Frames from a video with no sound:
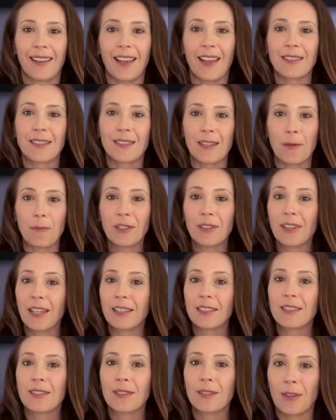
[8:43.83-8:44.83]
At Summit
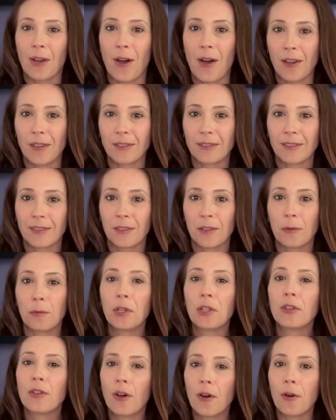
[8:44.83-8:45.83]
Legacy Law,
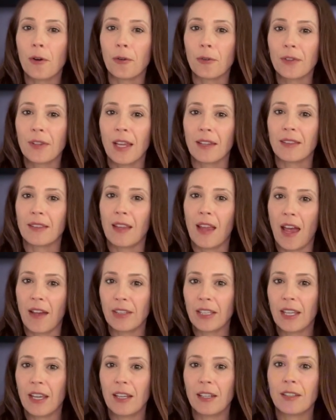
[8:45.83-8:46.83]
we know that
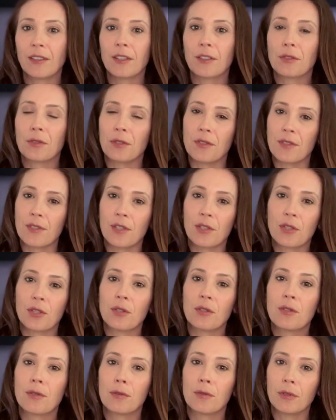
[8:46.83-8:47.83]
navigating the
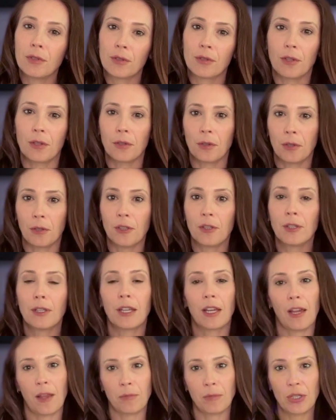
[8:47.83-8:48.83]
transition to adulthood
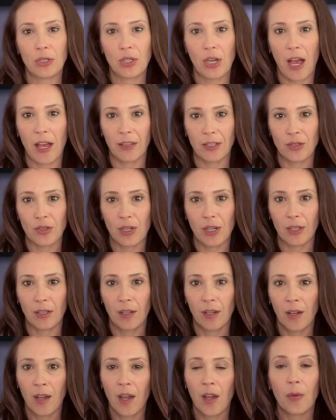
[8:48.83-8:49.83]
can be challenging,
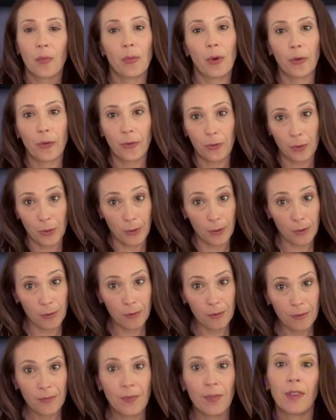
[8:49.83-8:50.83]
both for
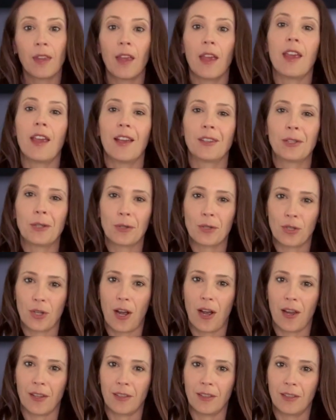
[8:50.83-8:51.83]
you and your
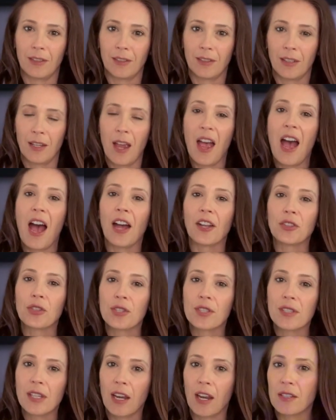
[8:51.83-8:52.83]
child.
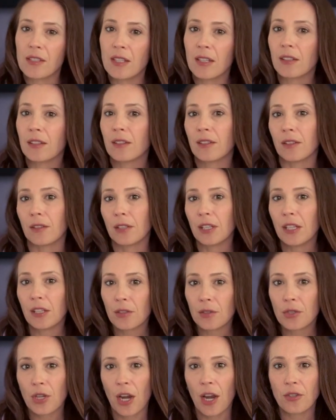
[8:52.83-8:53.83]
Understanding the
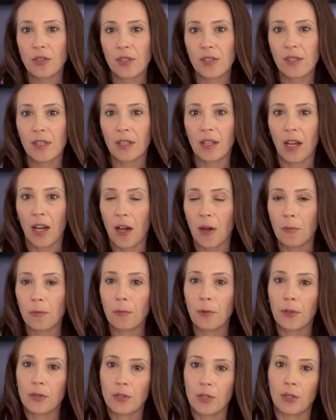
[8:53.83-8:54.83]
legal changes that
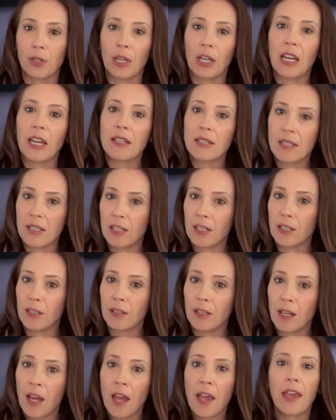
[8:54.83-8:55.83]
come with turning
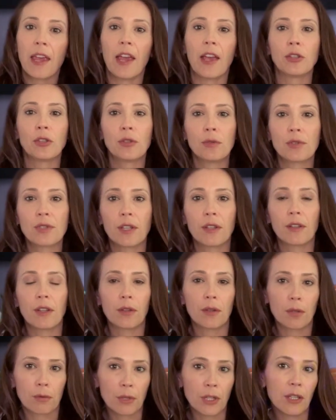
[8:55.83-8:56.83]
18 and using
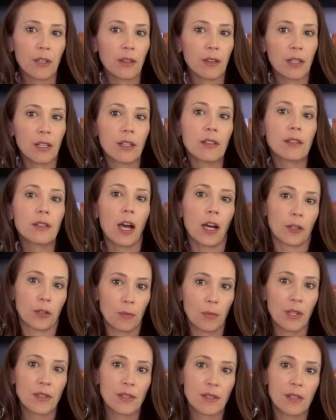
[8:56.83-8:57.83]
the 3 legal
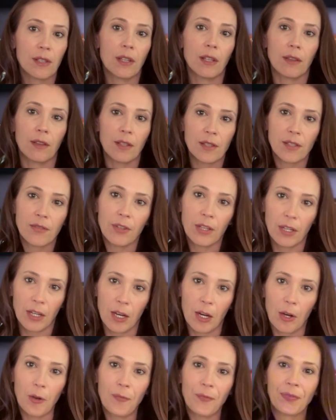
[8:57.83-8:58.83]
documents in this
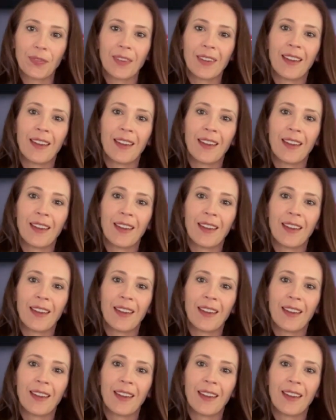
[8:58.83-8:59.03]
video